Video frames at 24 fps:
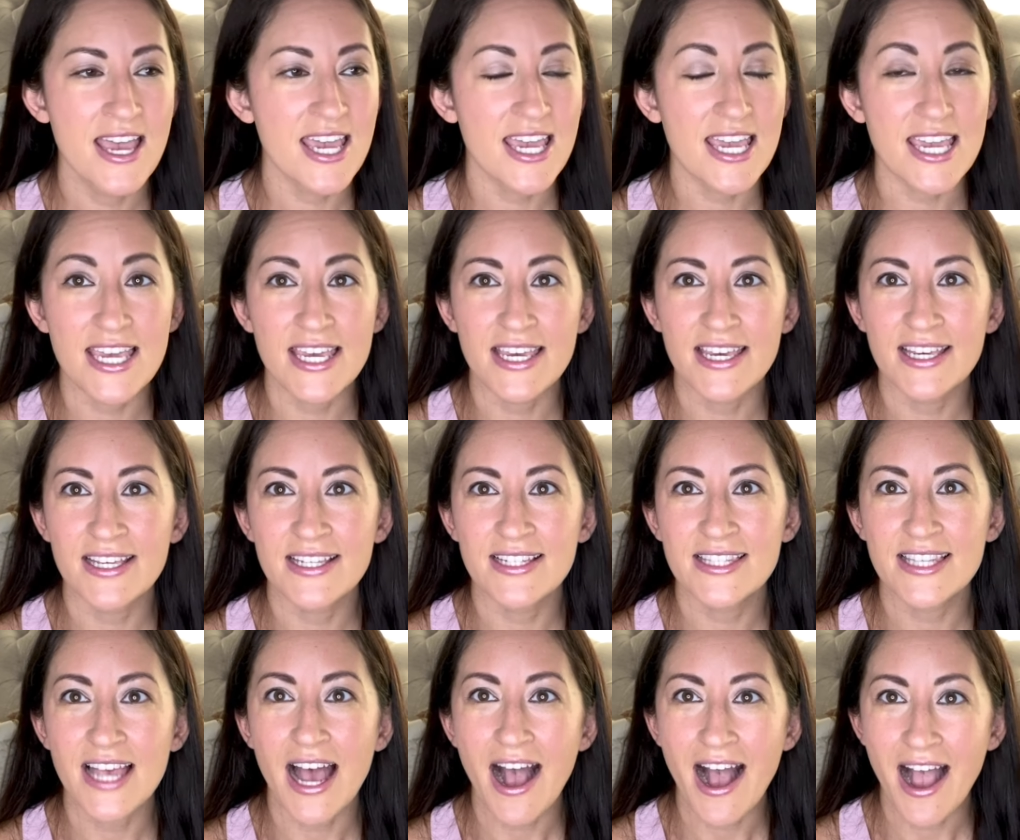
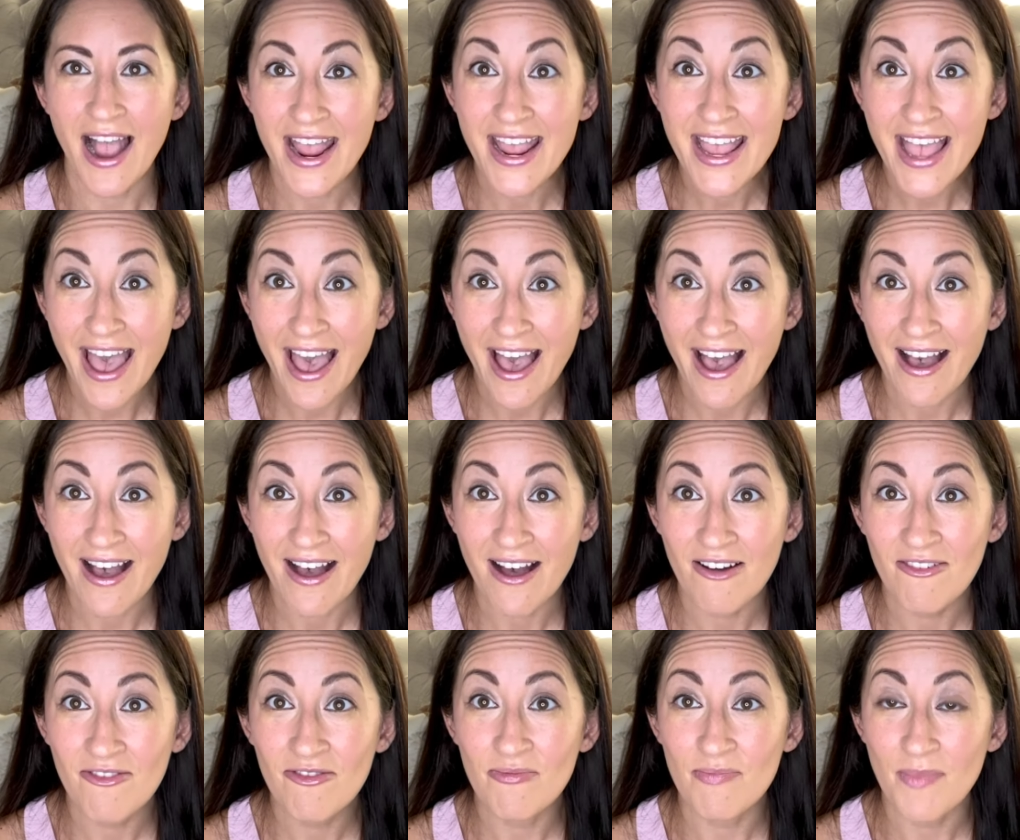is I
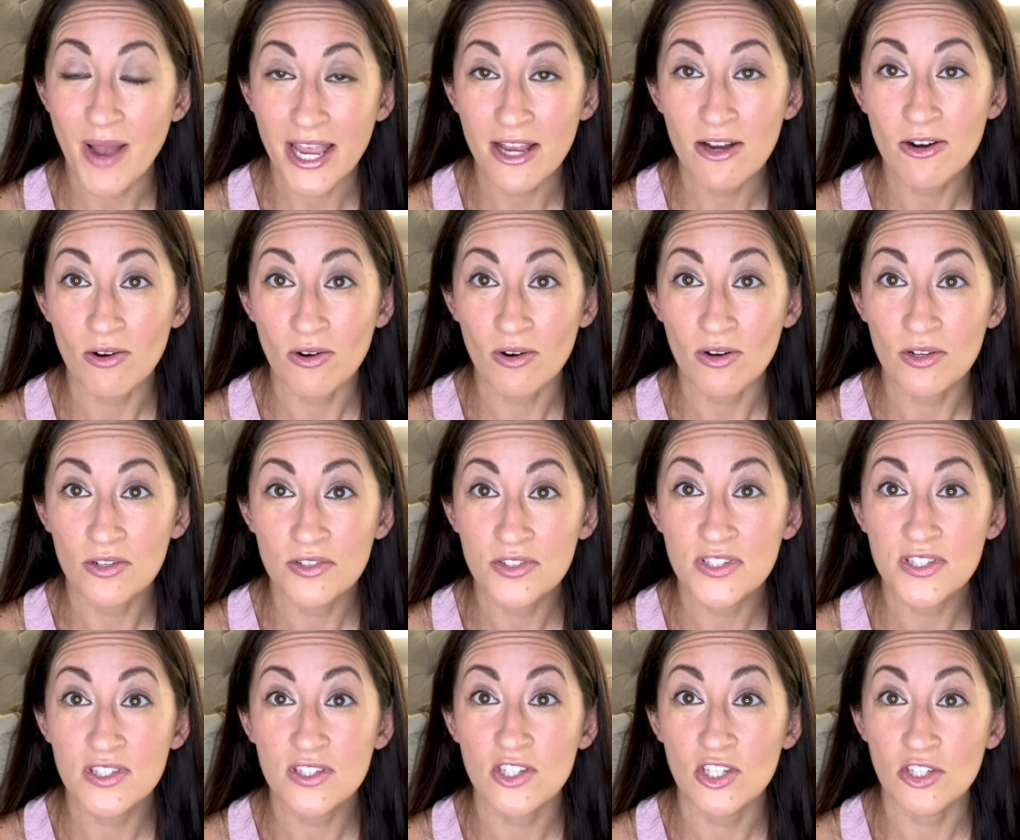have my
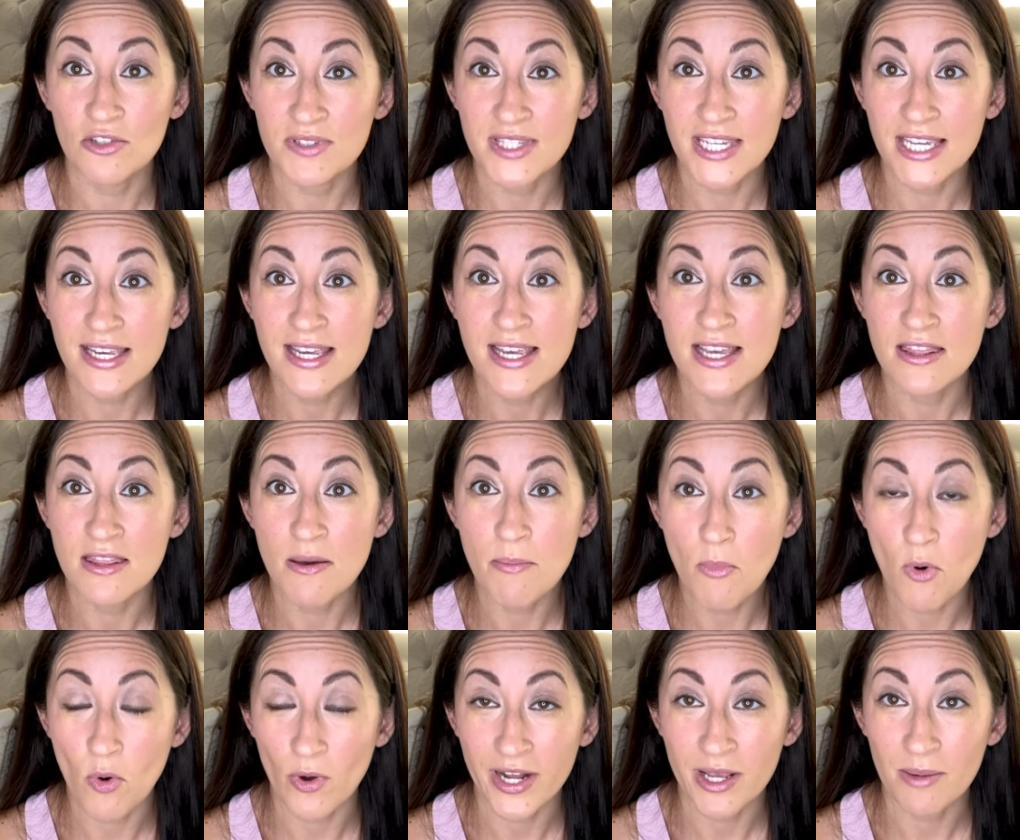girls use it in the
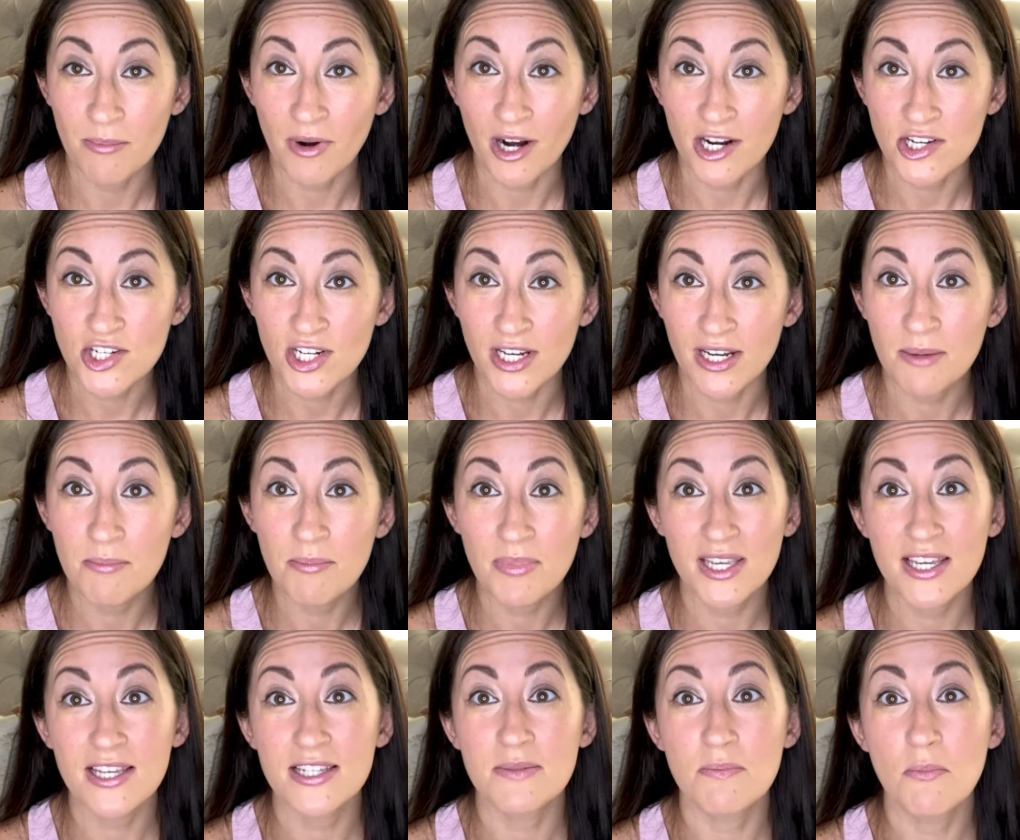morning brushing,
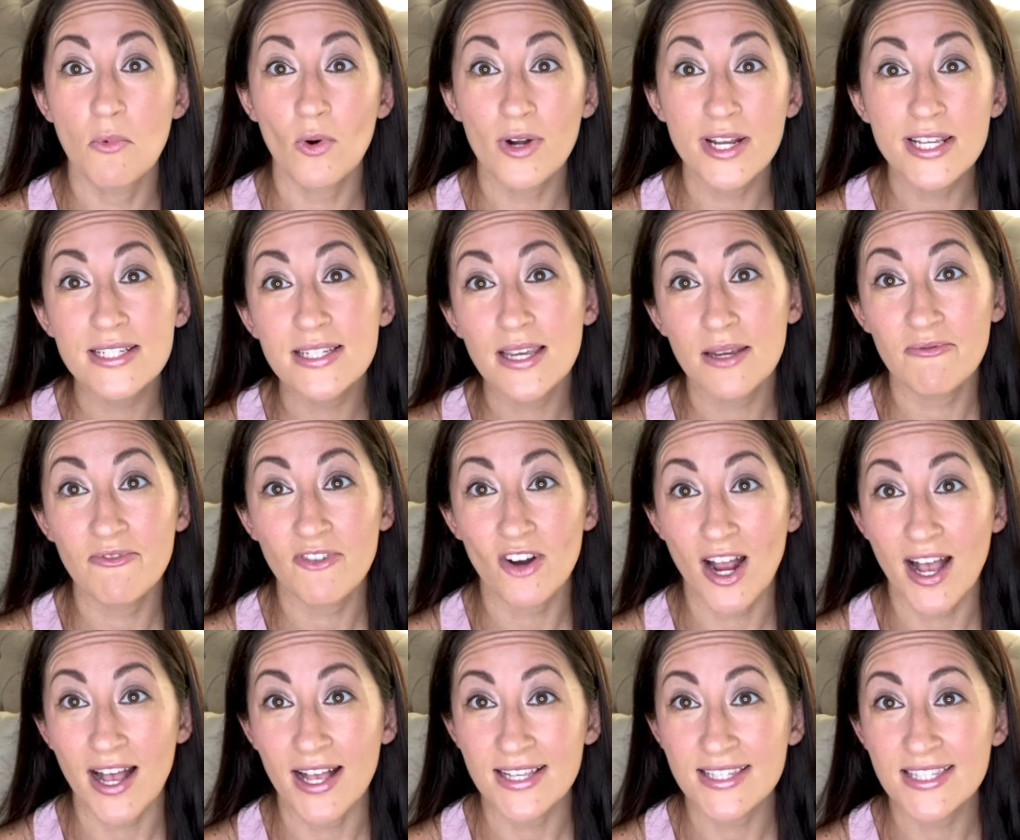because morning time for
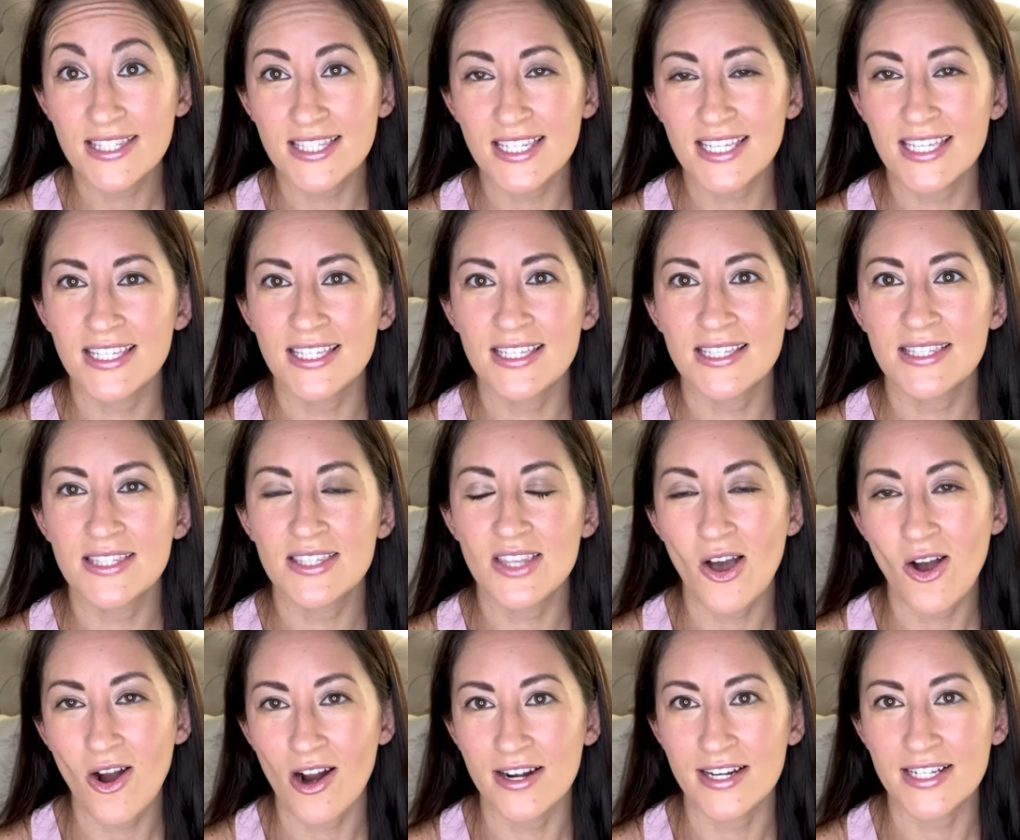us is the
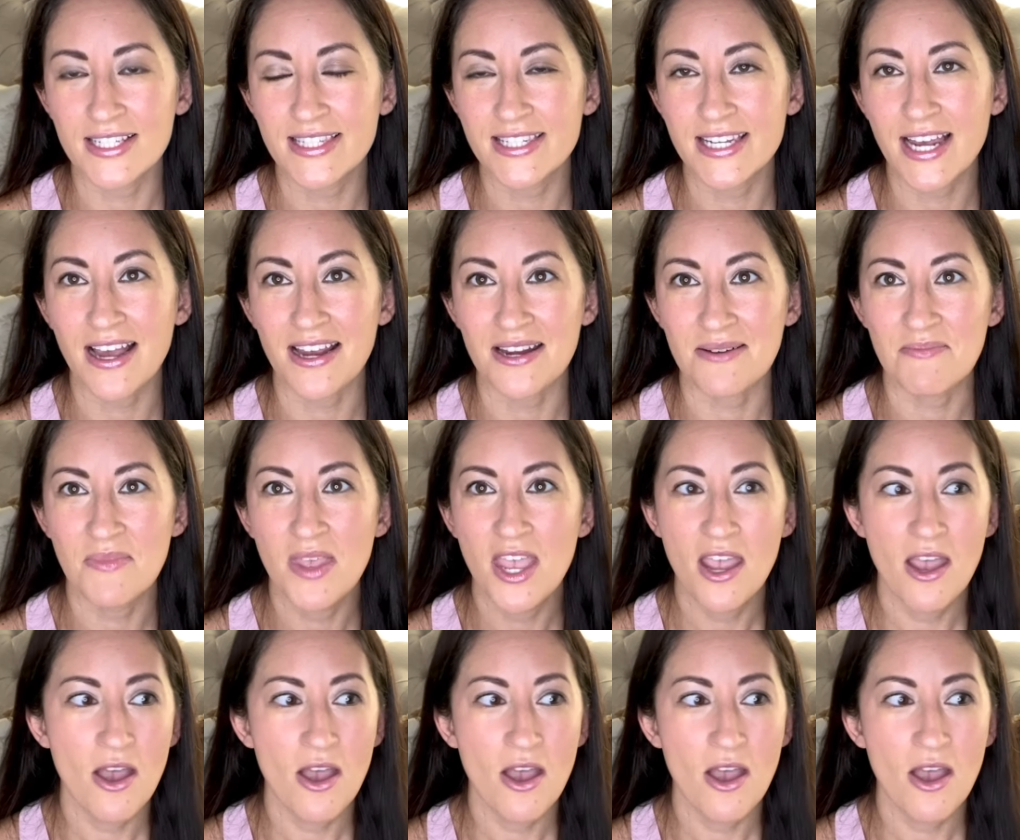hardest time.